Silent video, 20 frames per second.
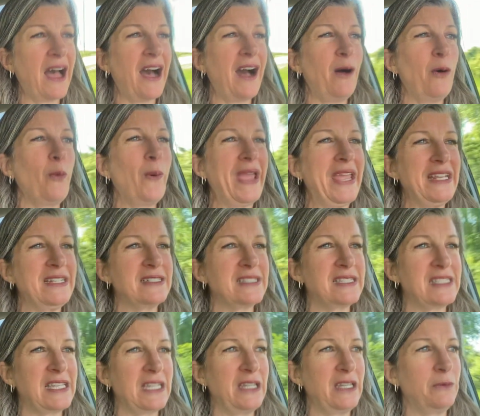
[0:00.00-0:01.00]
I'll wait and
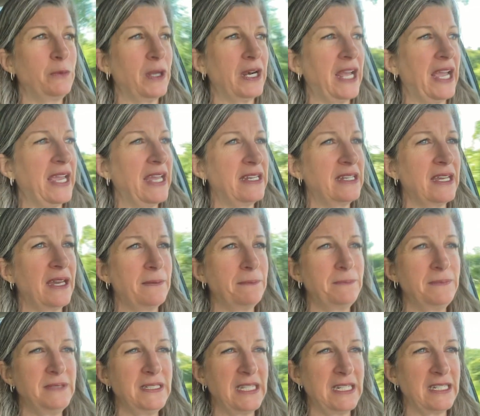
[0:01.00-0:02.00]
see what I end up
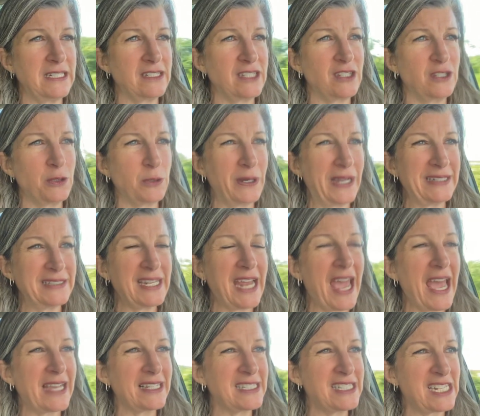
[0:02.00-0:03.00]
needing to do at
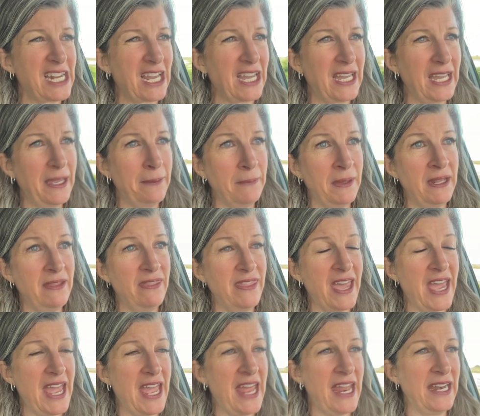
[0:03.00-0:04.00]
tax time and
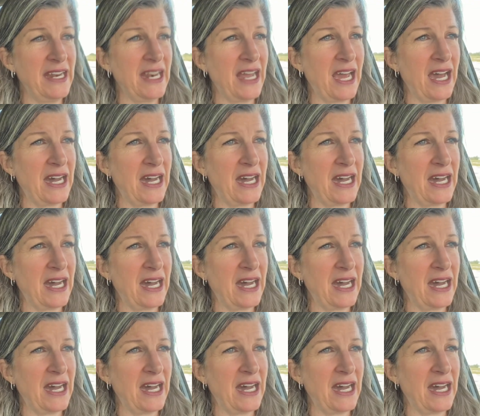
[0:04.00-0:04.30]
then